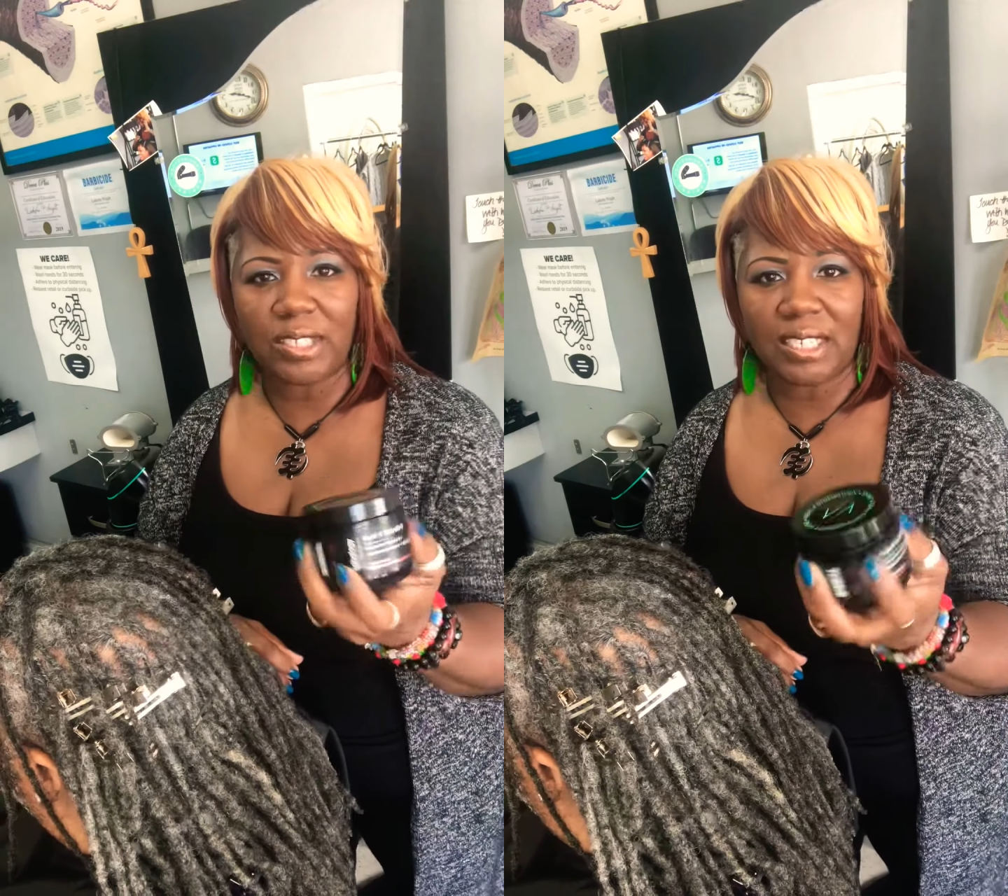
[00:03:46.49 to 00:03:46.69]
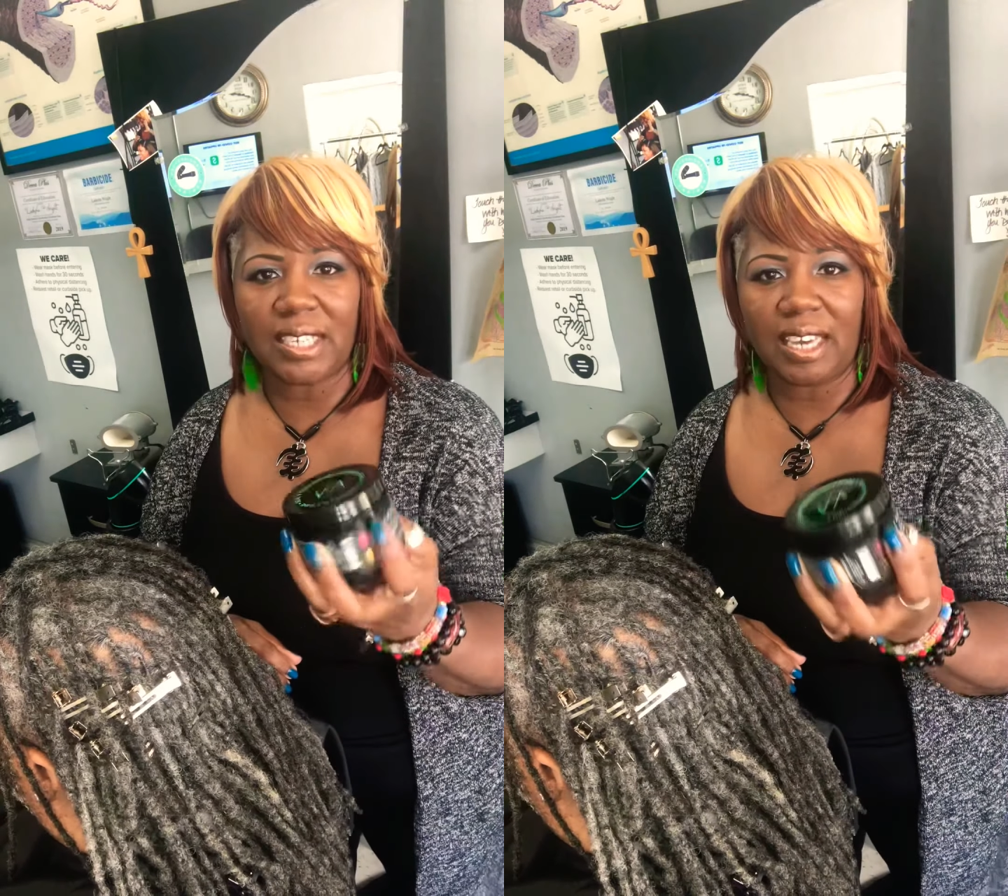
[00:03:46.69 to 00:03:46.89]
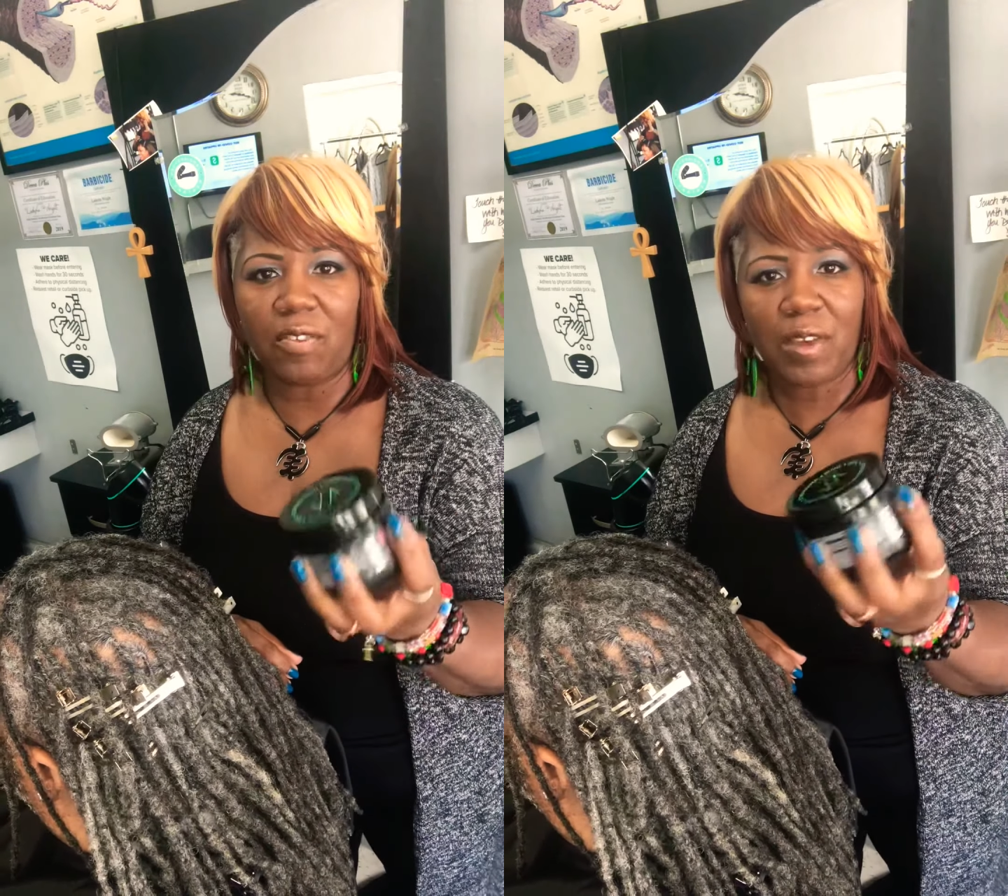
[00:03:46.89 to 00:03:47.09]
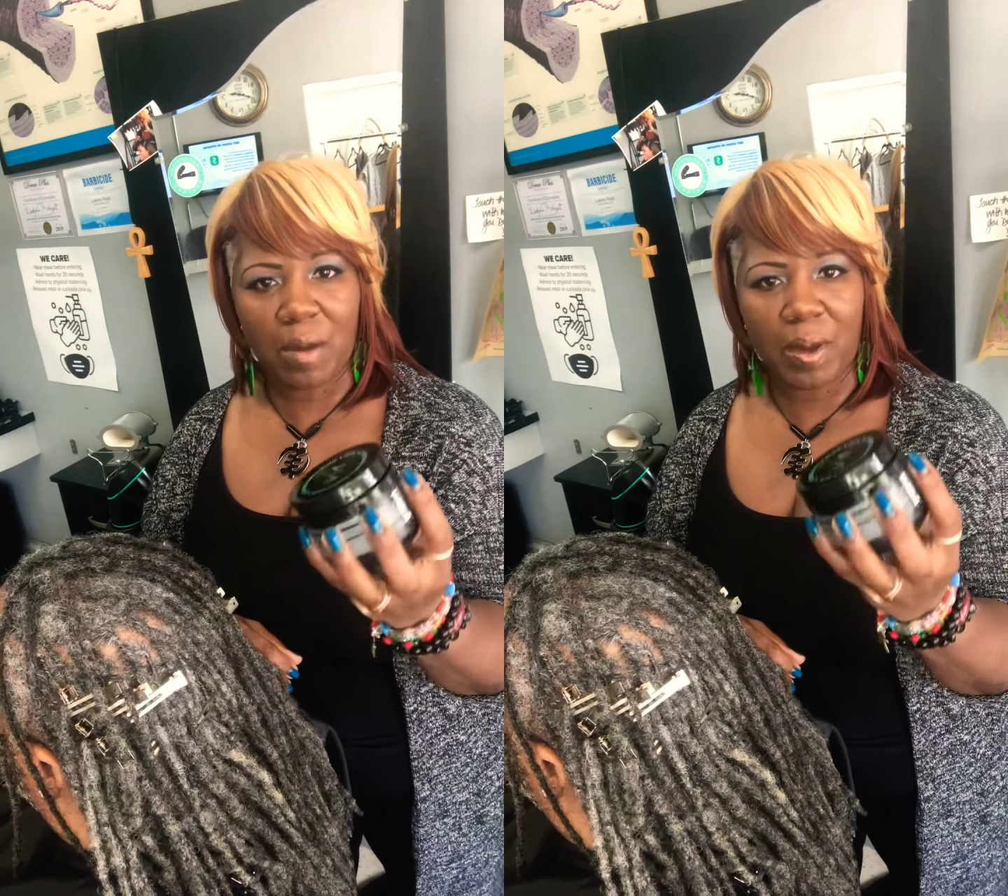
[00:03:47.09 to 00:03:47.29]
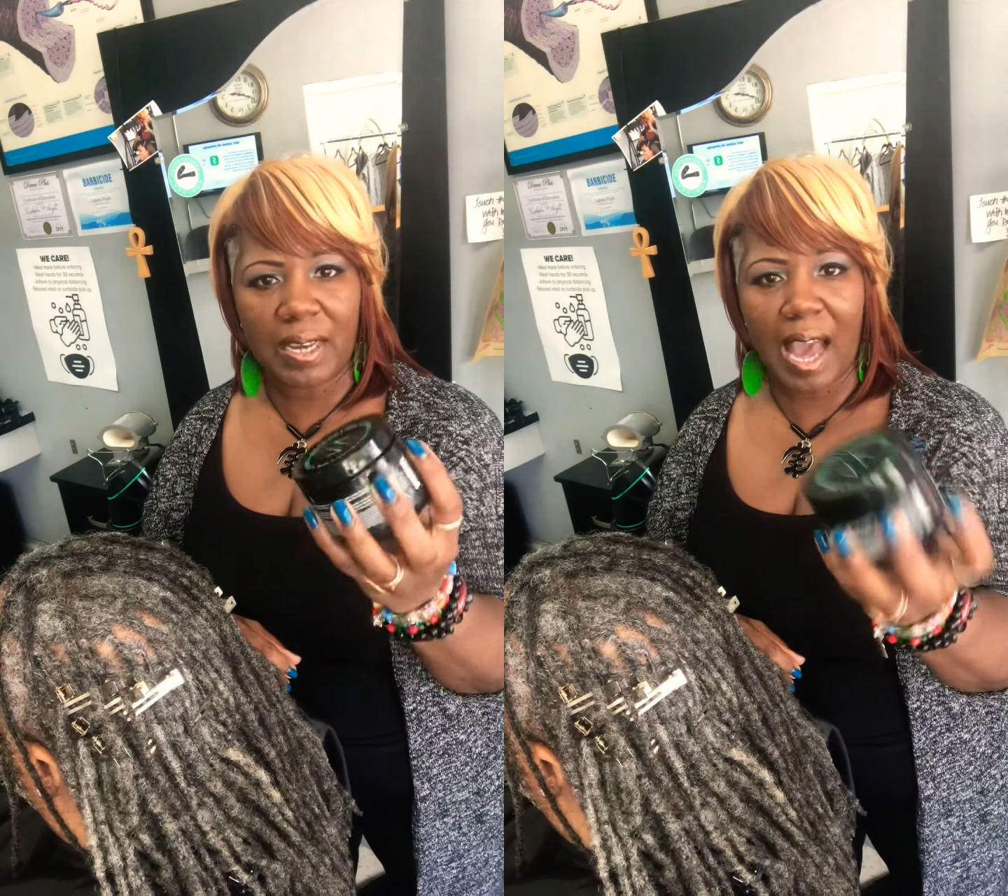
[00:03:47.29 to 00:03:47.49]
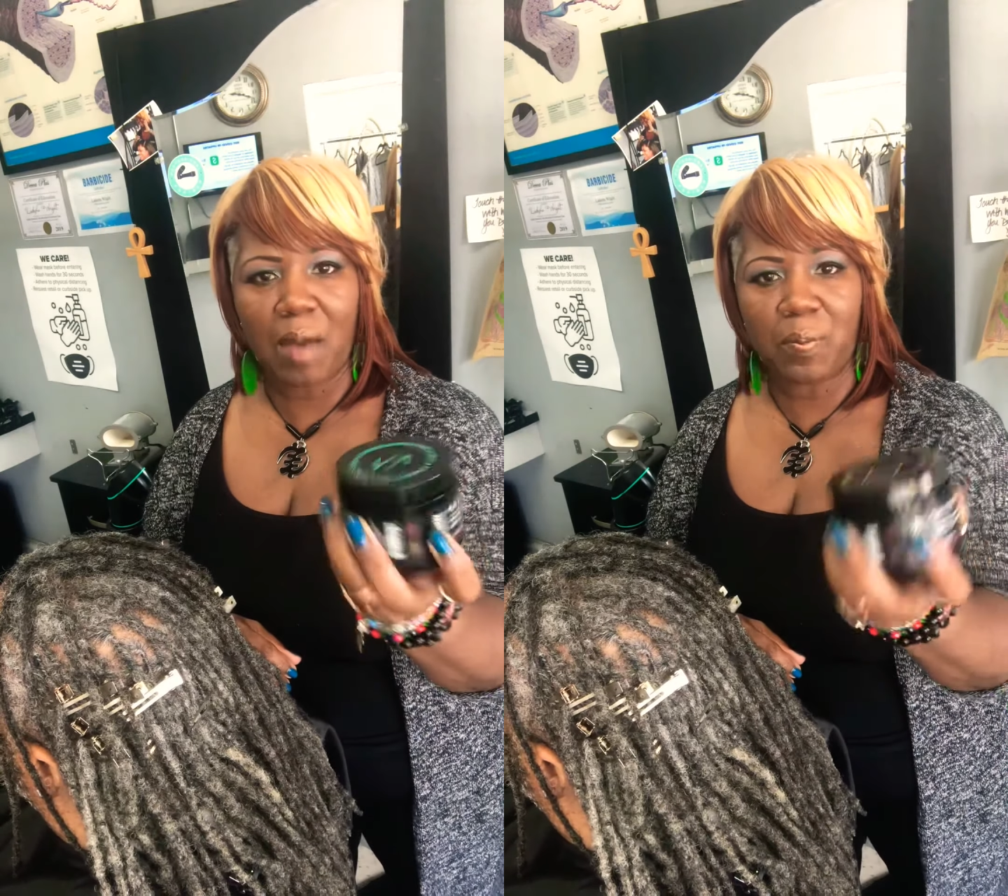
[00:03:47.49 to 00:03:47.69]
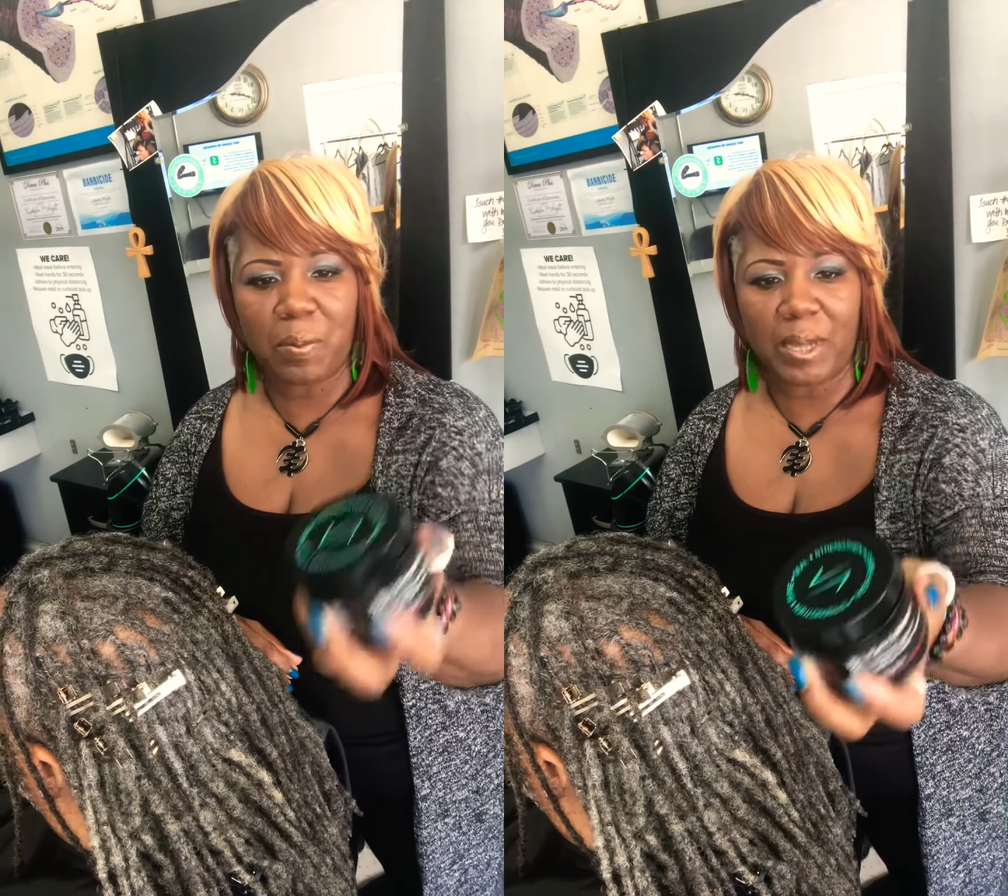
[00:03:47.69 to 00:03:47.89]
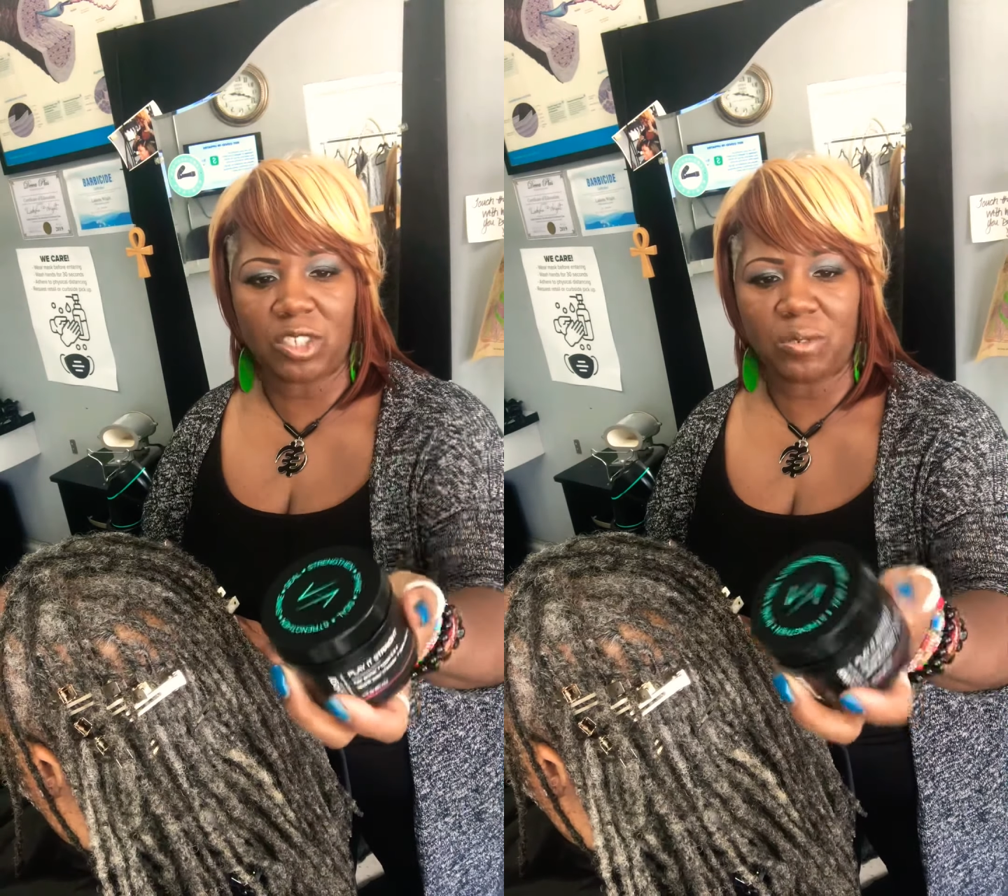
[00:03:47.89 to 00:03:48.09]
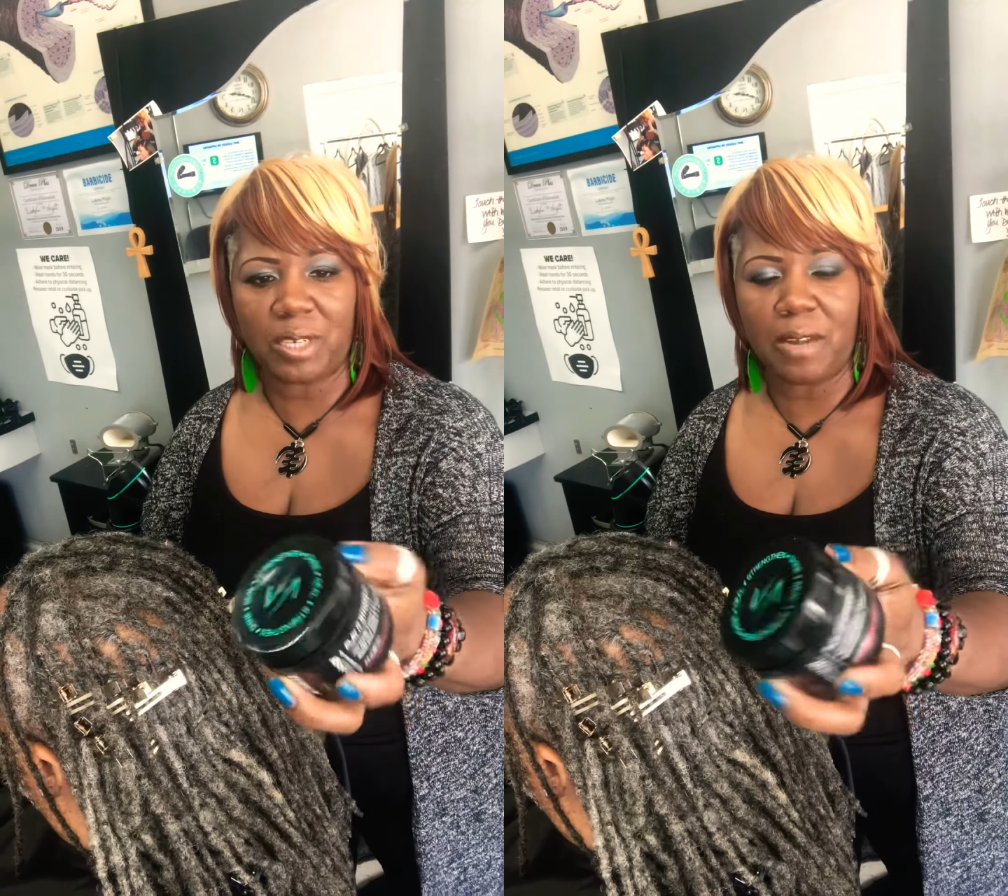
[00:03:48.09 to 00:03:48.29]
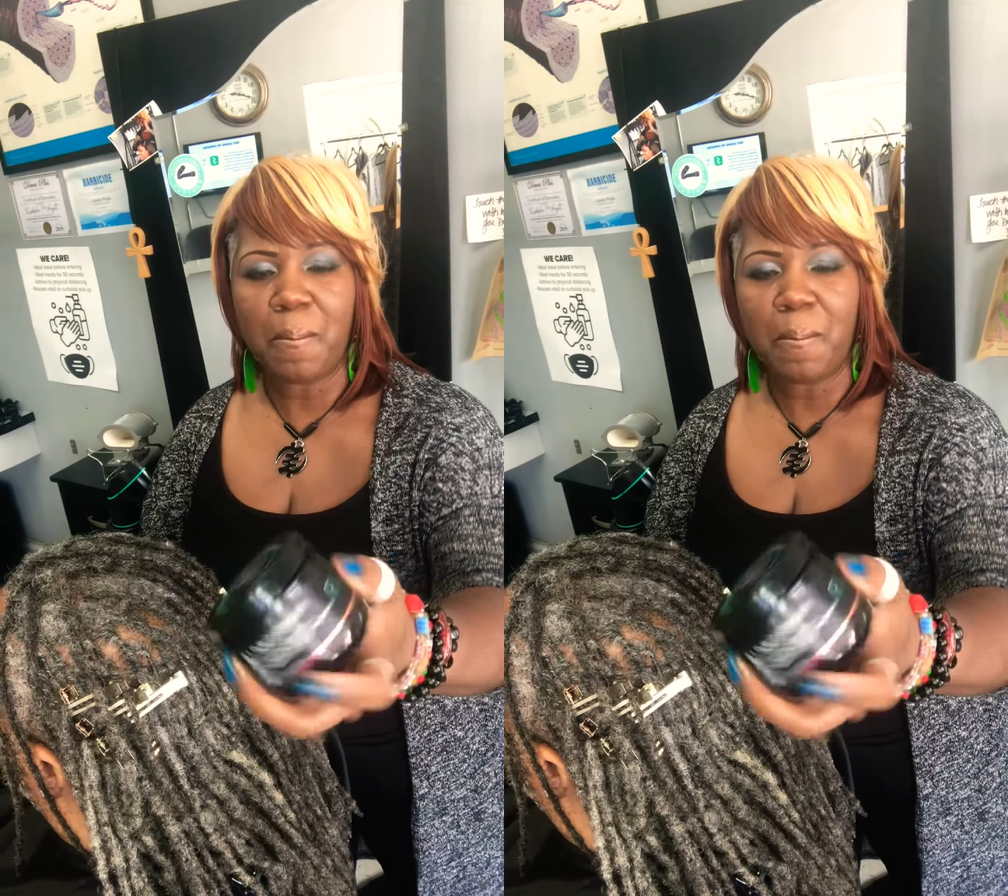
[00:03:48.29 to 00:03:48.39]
to give him a complimentary